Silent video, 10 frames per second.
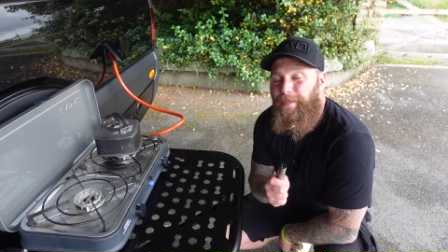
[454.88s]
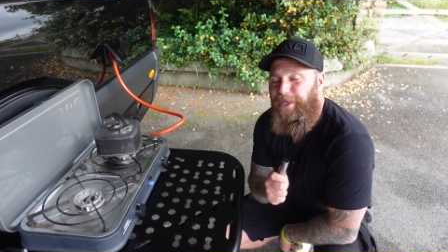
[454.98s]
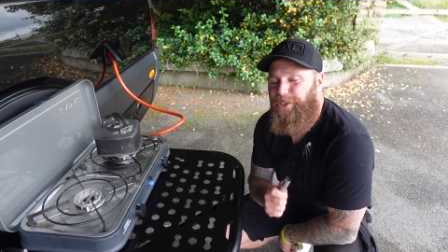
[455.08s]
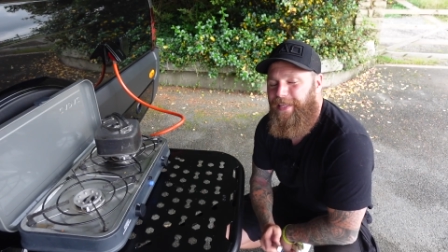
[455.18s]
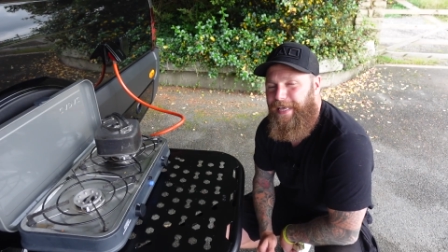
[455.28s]

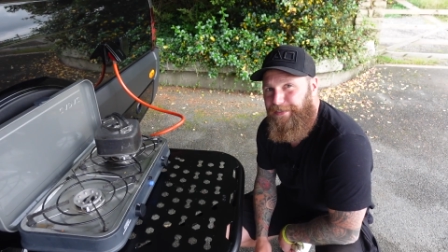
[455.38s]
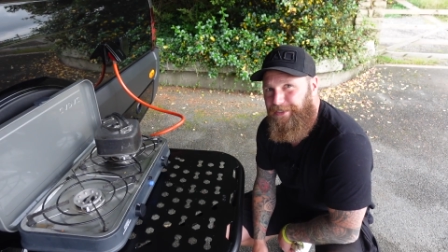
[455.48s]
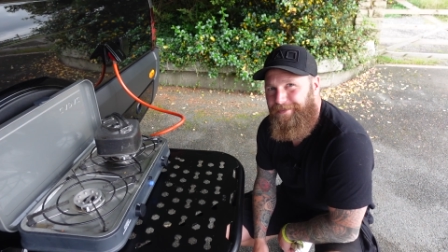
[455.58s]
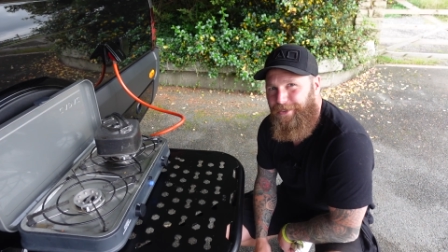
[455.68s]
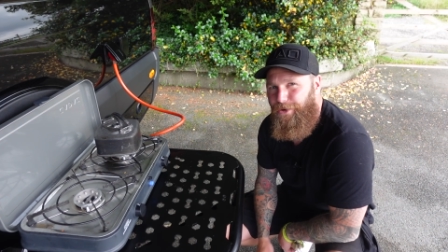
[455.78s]
picture
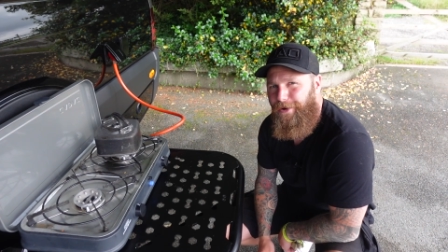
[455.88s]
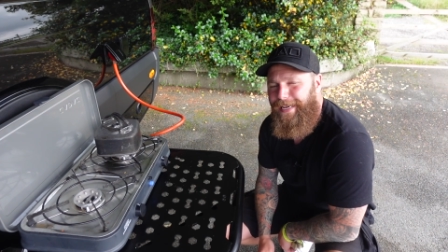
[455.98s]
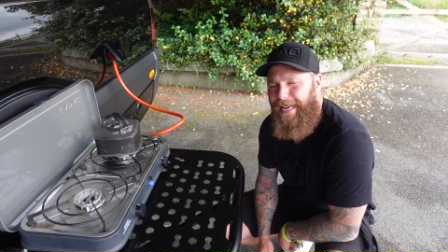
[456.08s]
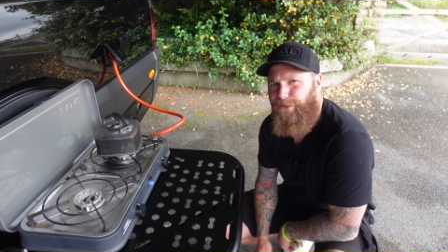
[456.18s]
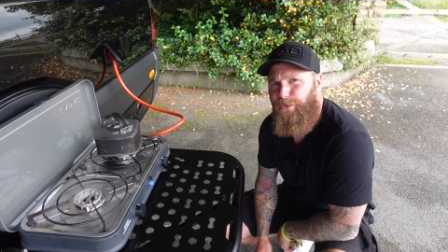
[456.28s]
this, you're on a
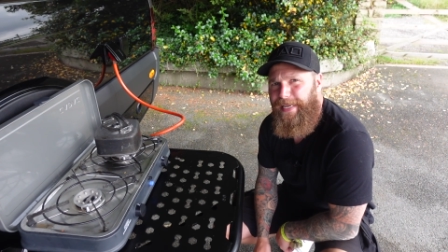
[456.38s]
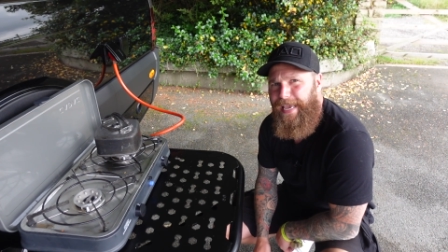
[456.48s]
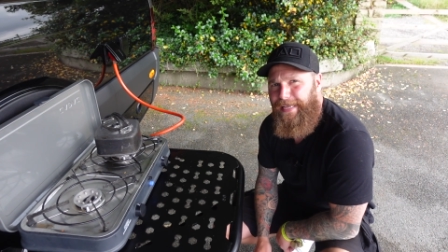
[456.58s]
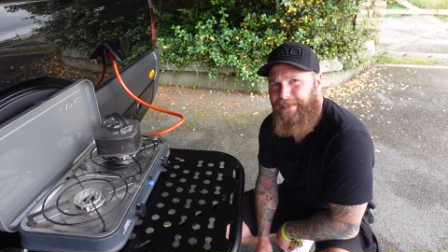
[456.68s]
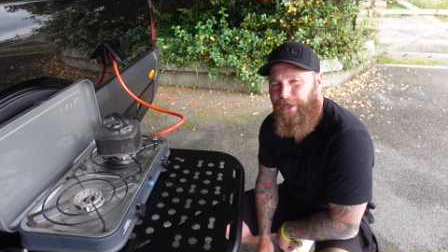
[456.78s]
lad's weekend
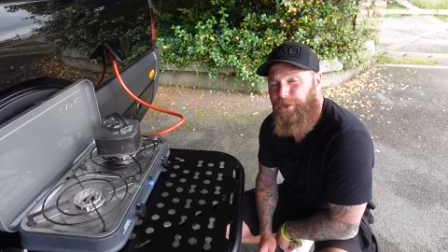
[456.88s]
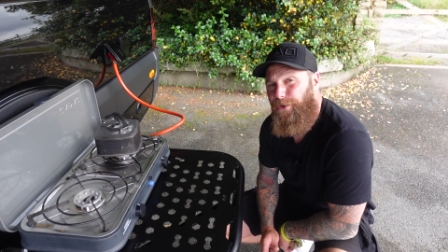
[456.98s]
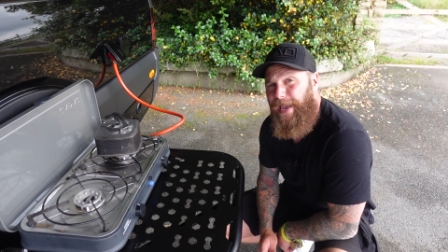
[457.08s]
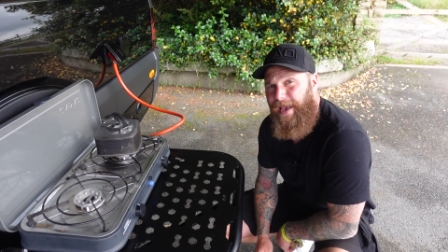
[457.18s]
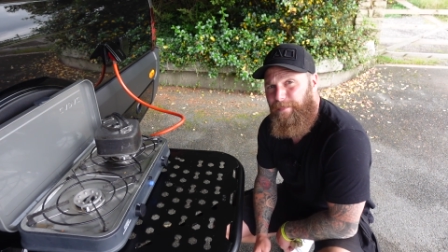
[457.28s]
and
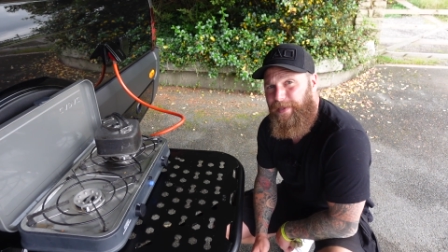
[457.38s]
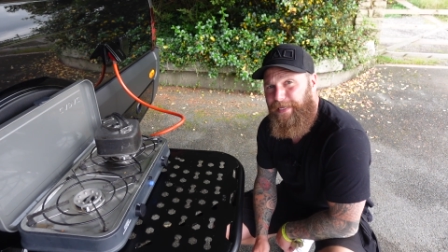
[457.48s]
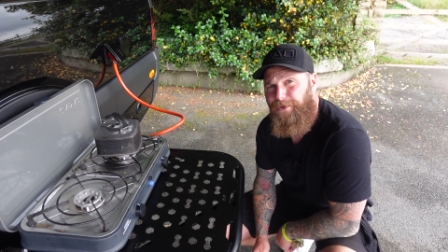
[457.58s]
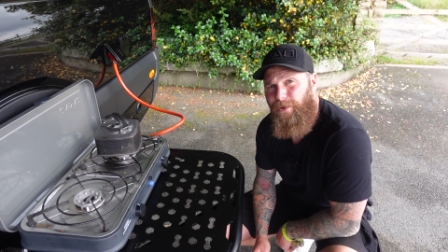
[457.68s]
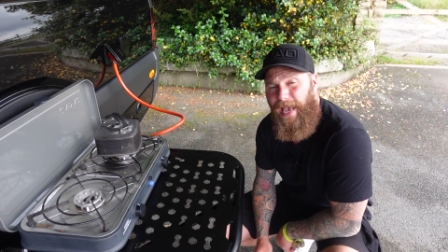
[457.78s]
you're camping
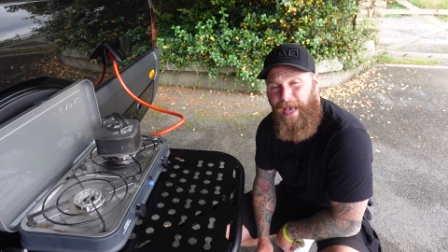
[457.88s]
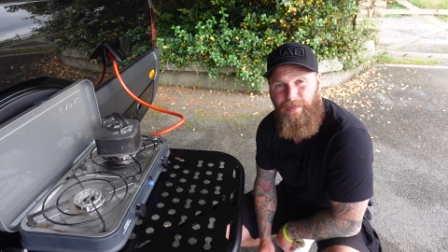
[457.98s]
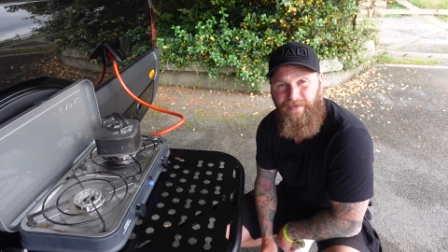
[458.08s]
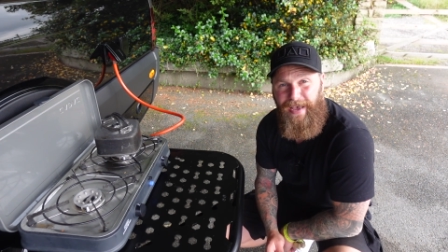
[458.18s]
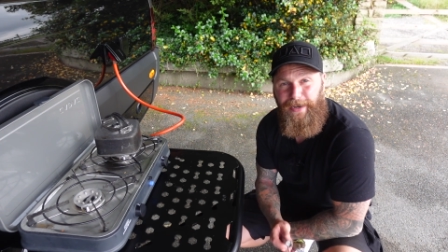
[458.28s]
in your
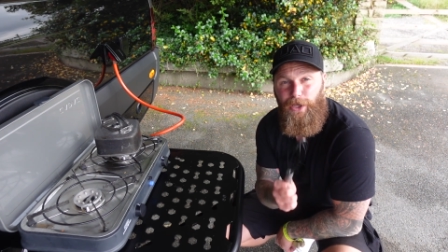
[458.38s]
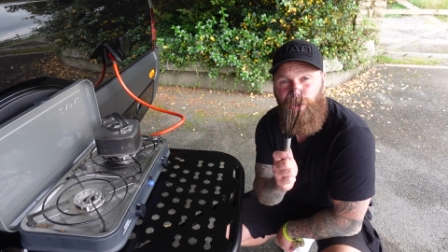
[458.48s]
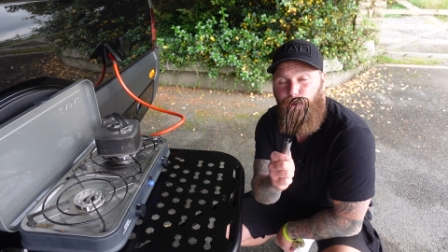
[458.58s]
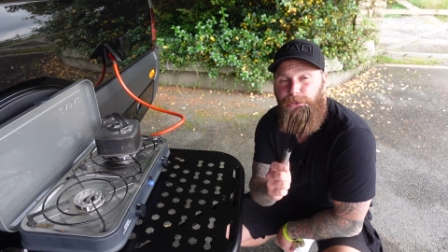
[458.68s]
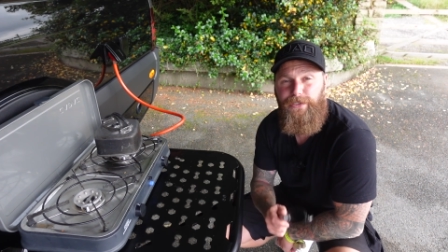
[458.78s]
camper van
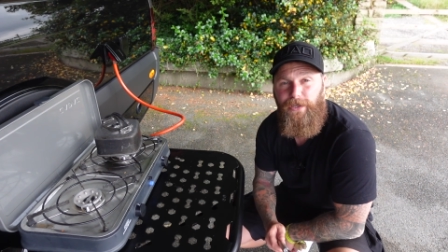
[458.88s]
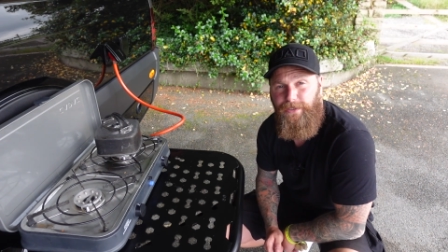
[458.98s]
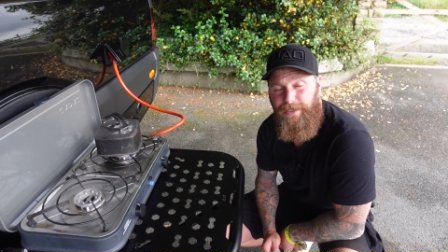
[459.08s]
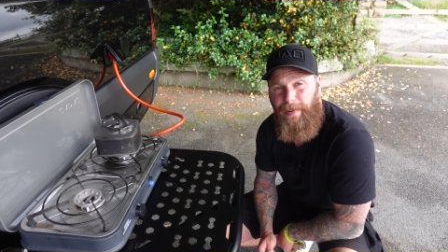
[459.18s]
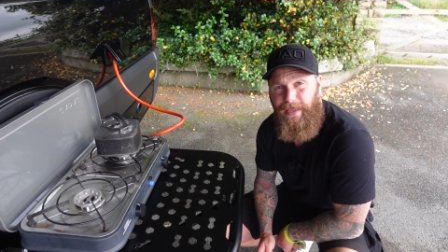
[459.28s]
and you
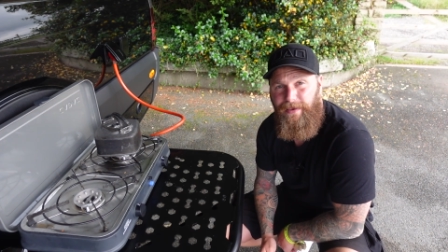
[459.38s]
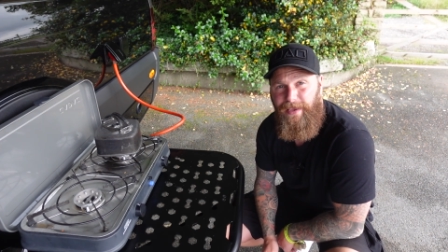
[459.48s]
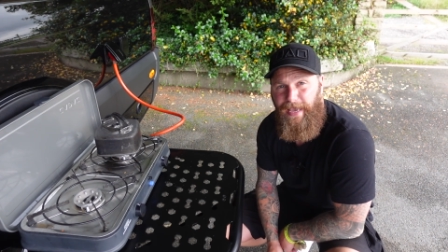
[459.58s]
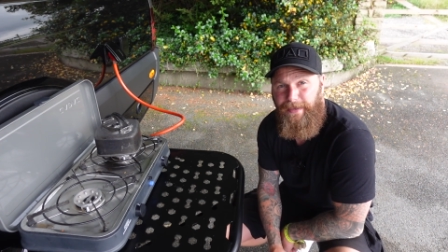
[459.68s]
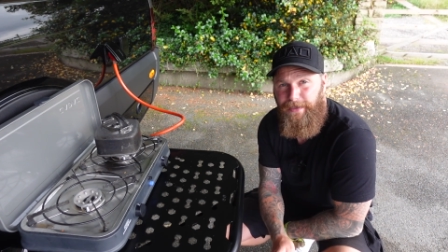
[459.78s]
decide to bake a
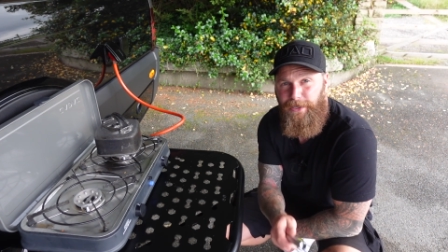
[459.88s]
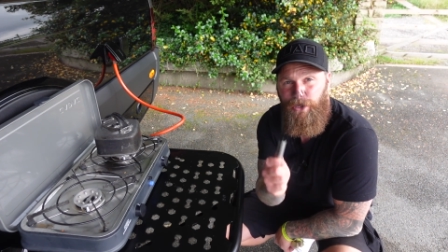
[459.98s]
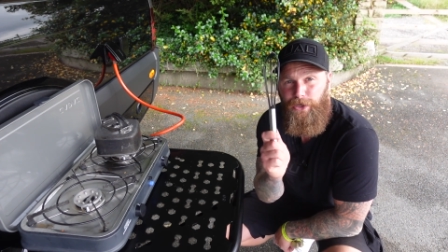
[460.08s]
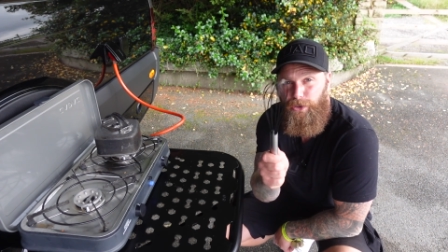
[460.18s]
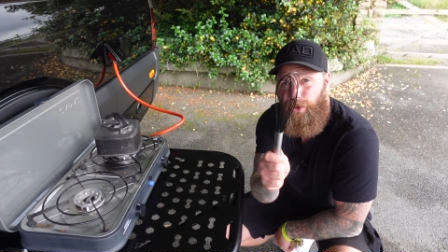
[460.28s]
cake.
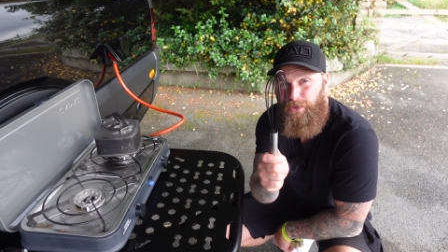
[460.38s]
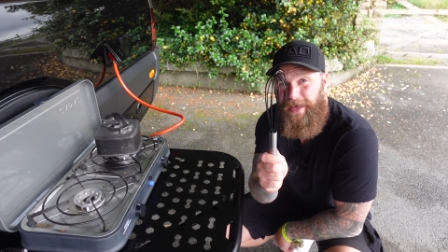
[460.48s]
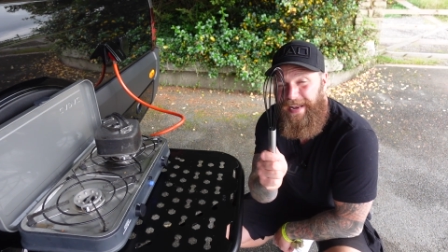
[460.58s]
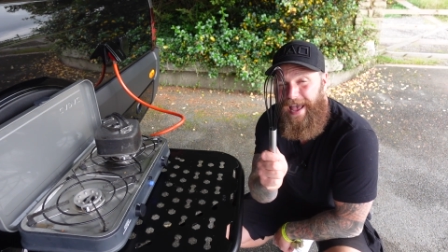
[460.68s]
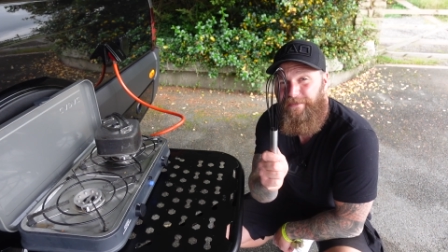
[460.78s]
You
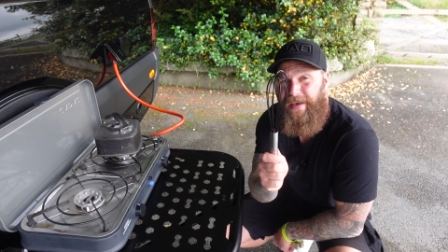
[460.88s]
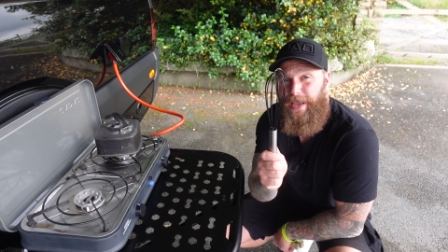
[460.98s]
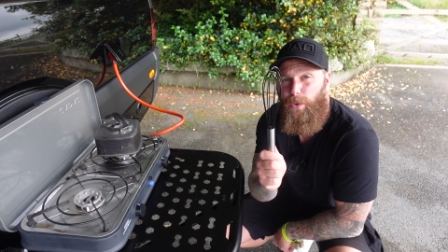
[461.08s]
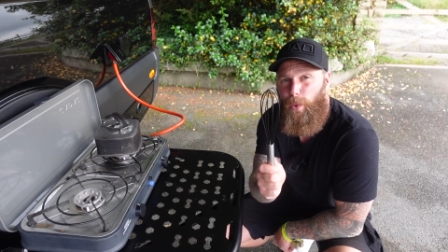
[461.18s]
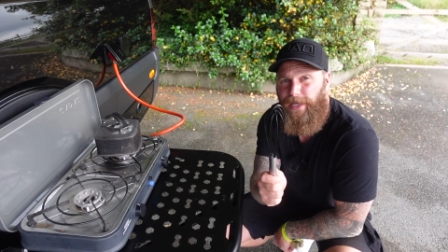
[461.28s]
then have
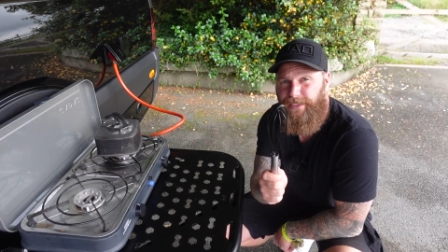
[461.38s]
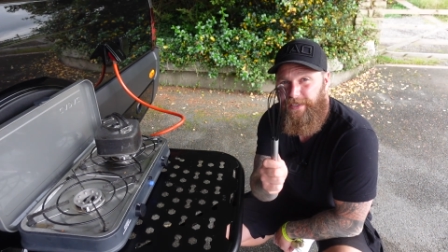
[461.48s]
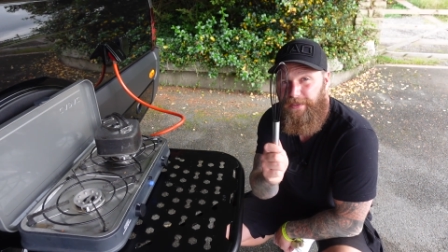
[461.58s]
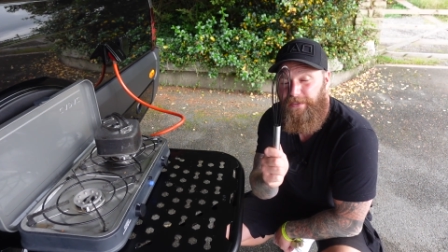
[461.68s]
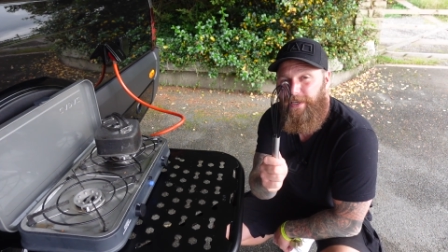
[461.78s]
a
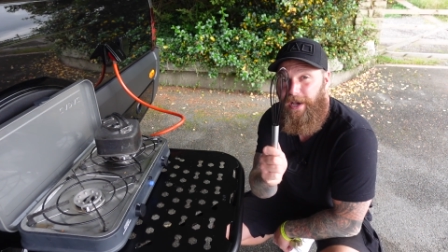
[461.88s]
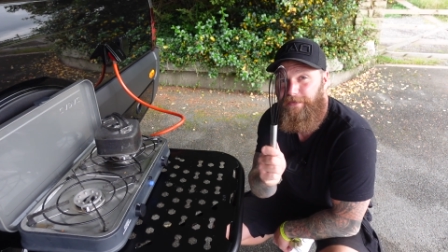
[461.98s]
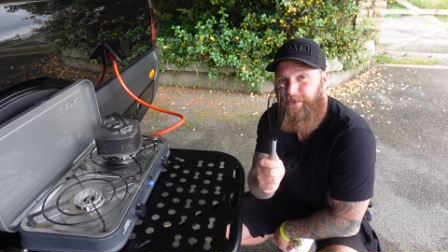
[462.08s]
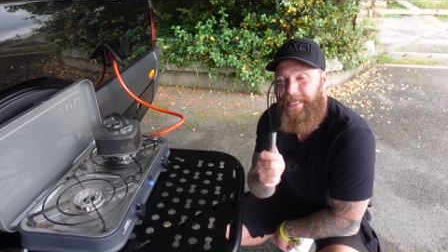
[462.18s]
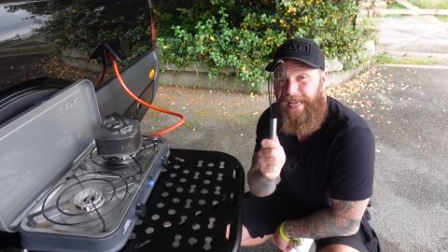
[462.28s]
whisk that's
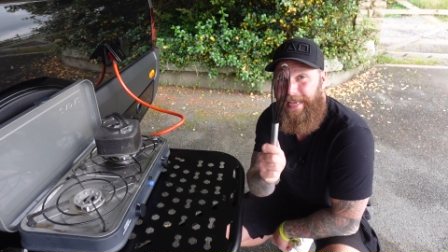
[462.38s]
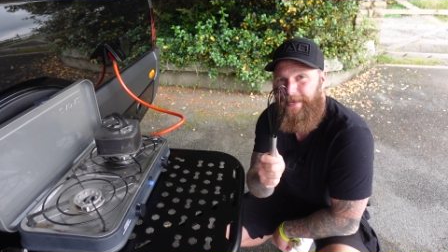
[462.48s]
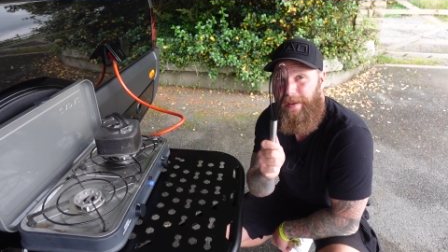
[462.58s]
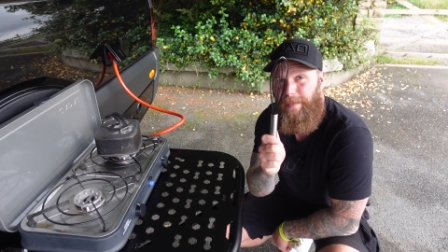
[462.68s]
covered in